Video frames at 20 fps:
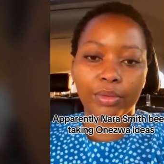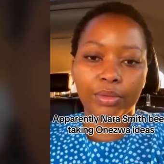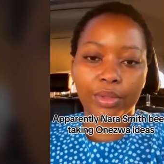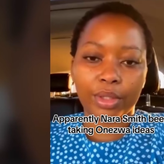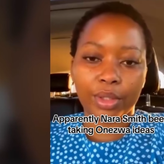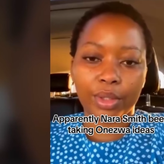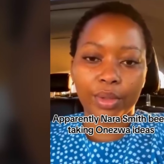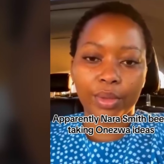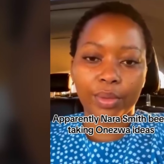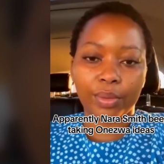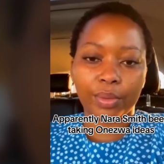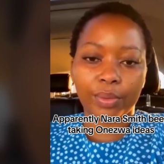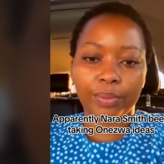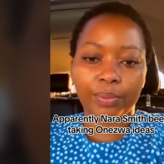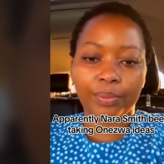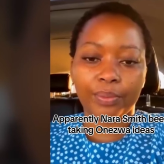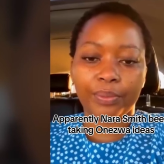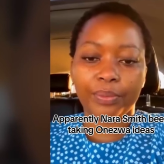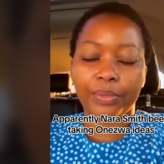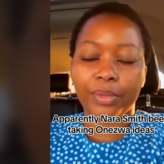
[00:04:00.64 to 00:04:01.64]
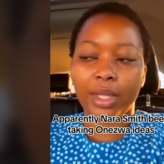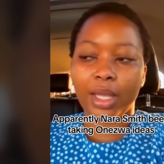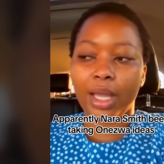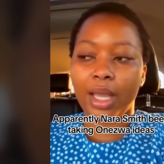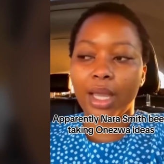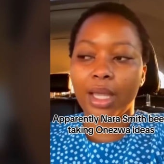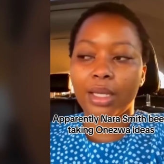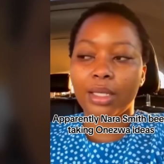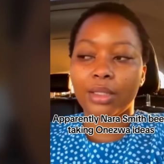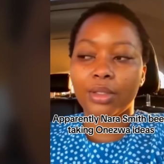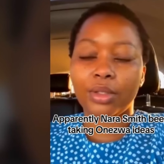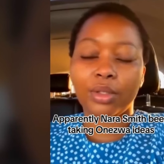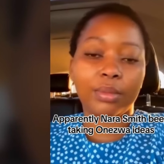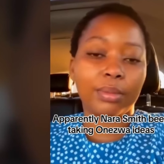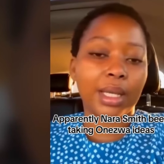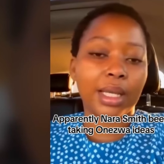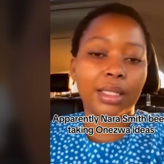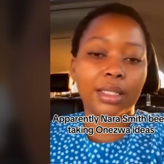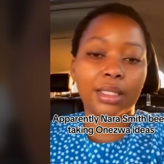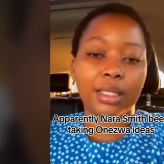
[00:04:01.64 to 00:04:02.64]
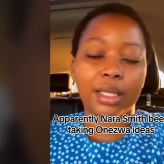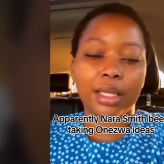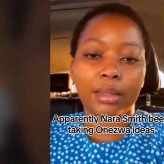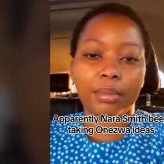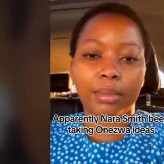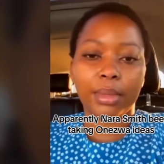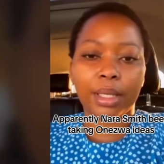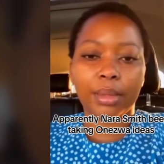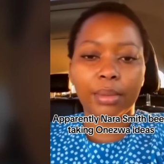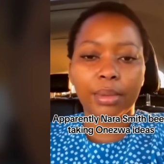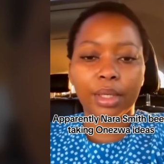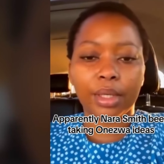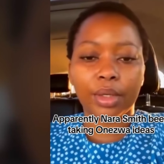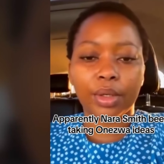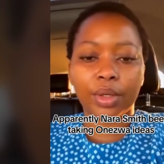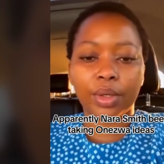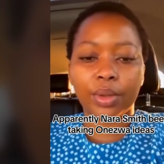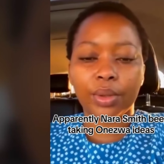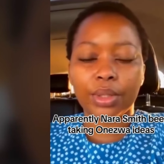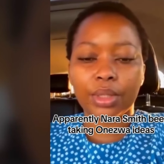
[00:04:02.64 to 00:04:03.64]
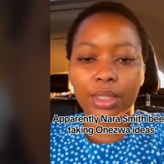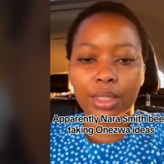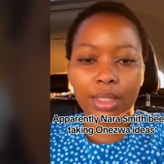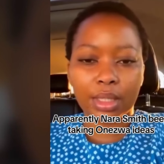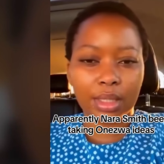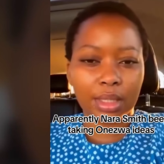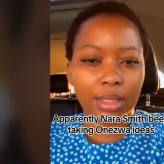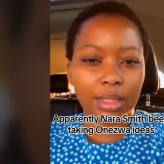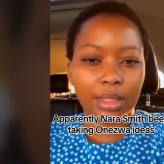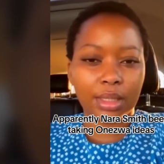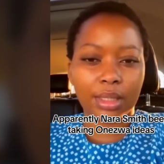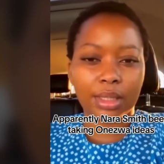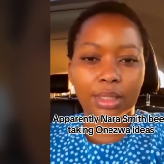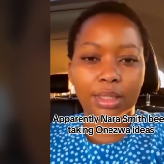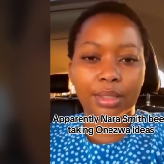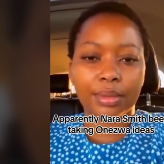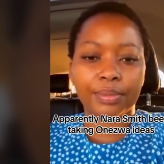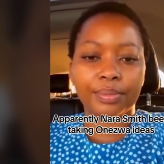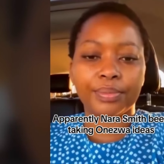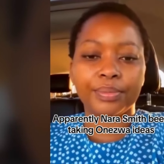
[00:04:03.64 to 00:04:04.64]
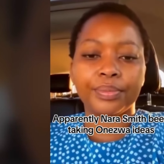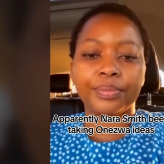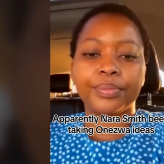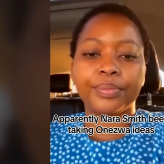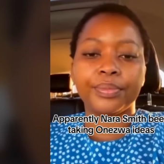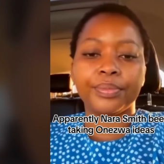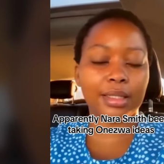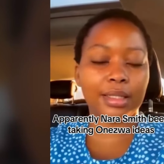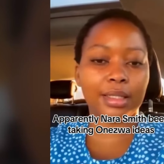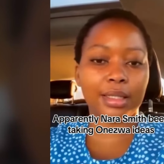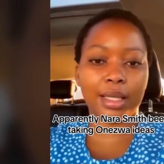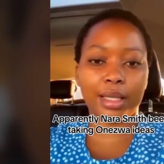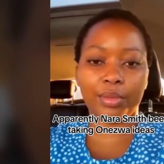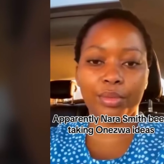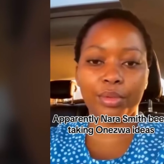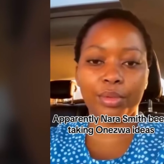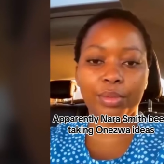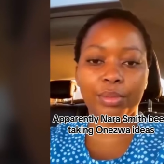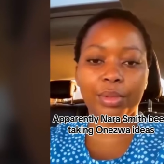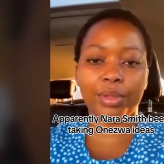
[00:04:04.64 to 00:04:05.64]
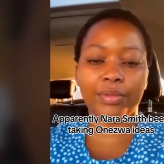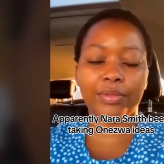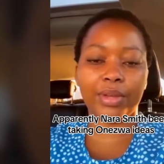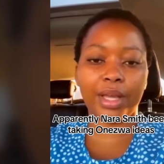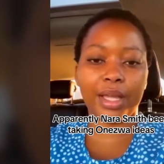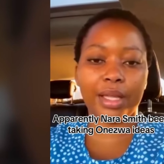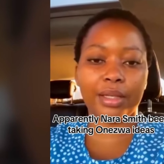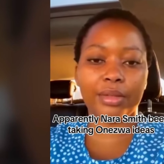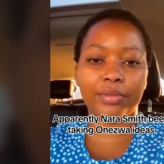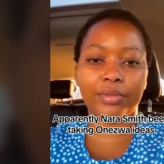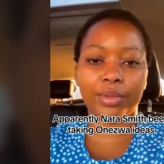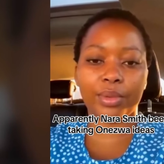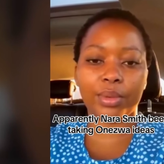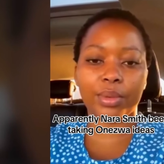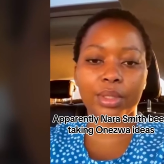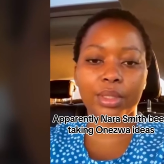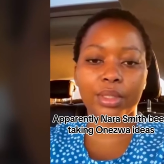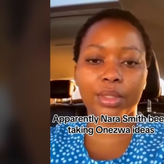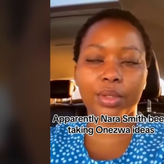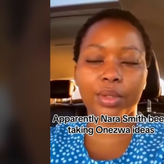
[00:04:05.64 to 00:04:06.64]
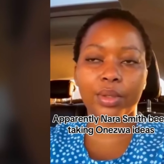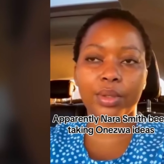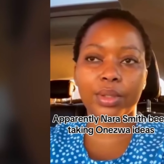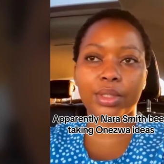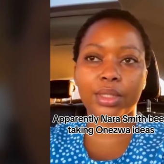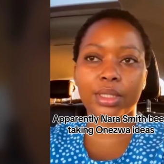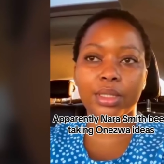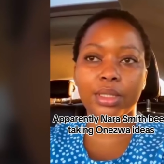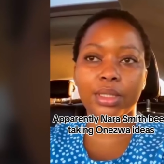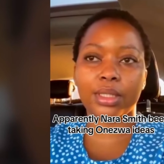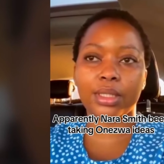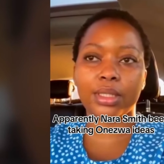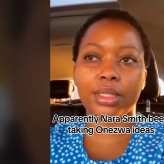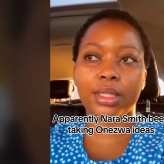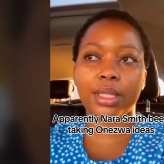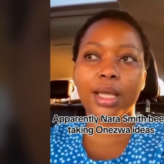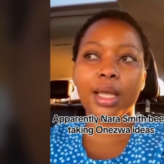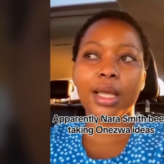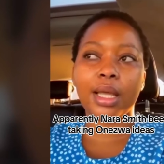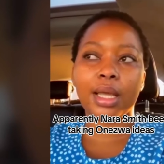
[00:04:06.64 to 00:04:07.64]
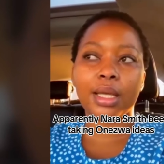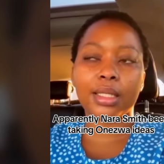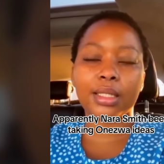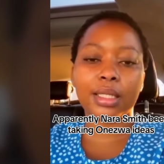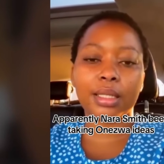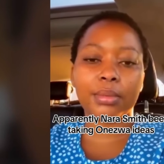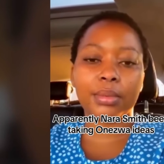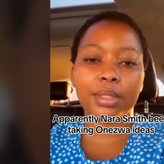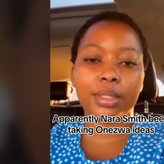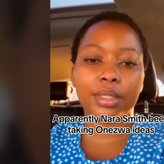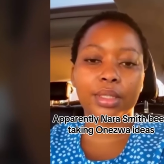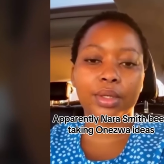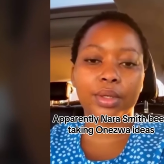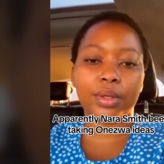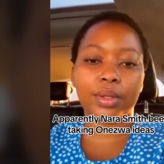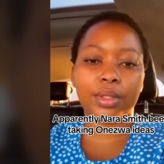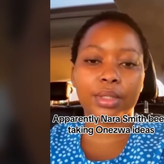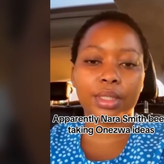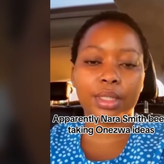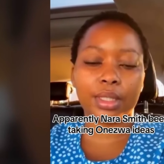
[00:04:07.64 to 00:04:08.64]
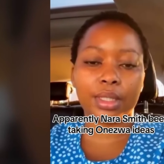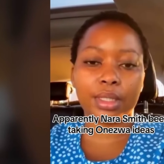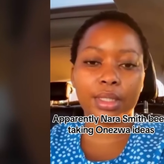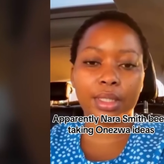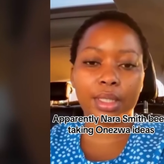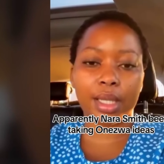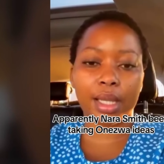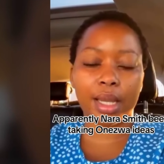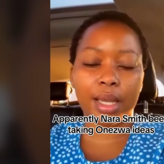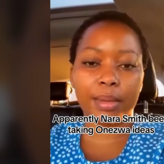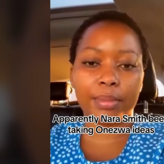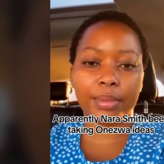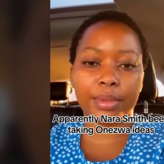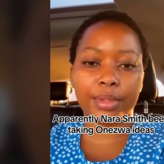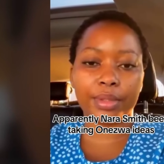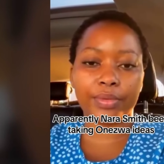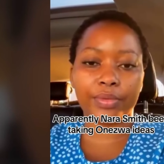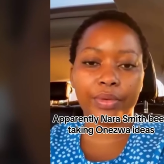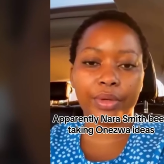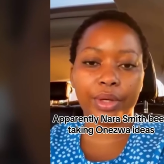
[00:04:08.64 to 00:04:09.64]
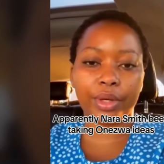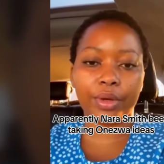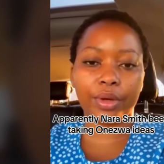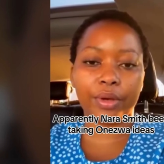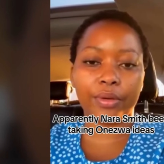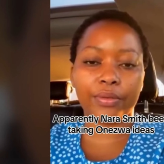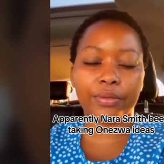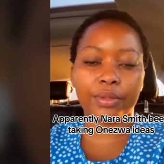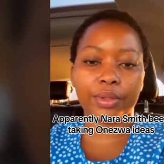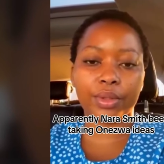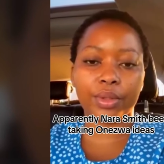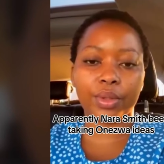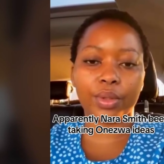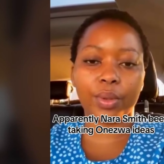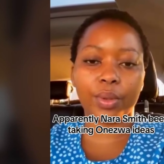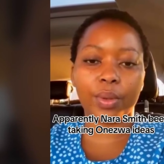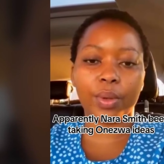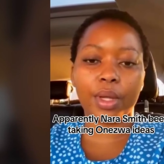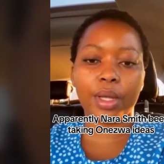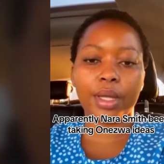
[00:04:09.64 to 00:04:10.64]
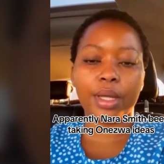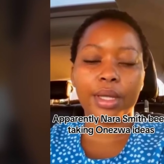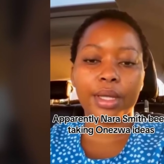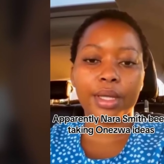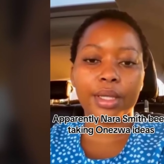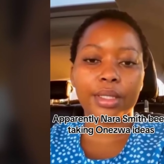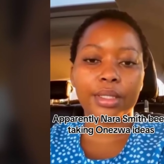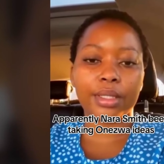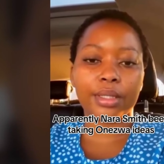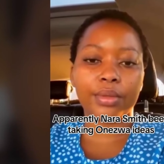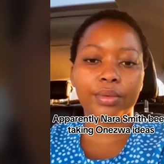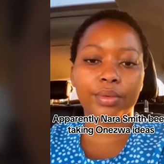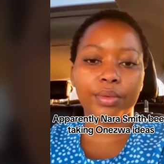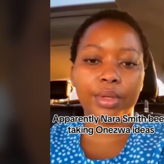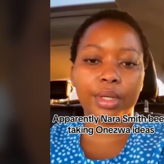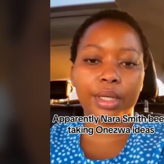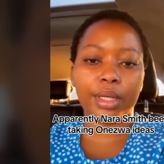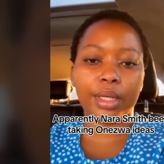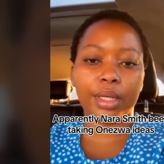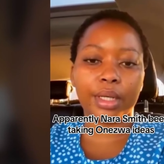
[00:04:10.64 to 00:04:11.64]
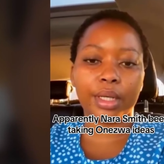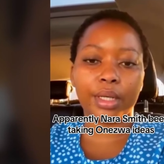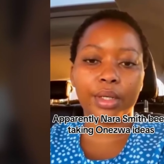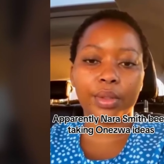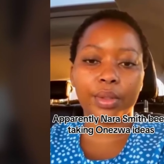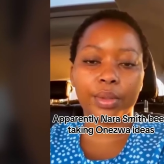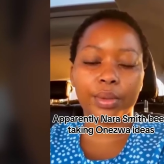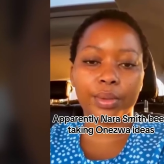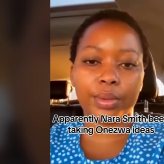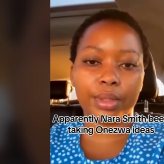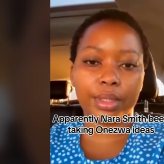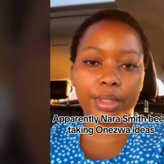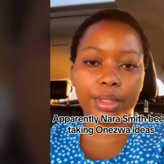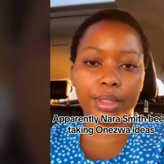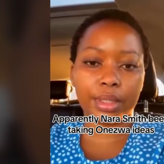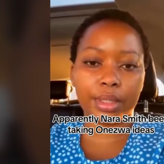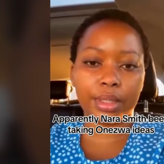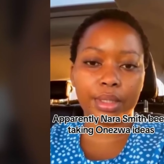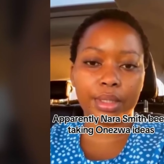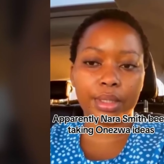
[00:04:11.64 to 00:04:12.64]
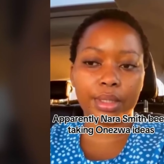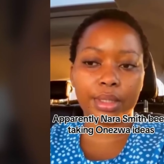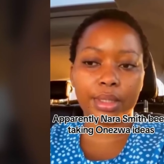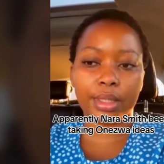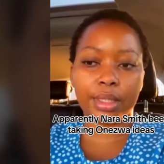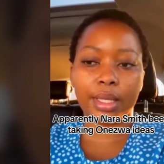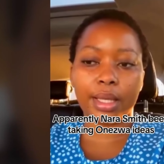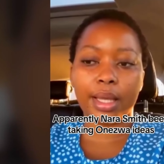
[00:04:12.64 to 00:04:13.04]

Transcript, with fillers: video and you might say it may be a coincidence. That would be fine if it was a coincidence, except it's a coincidence that happens very often. So, is it really a coincidence?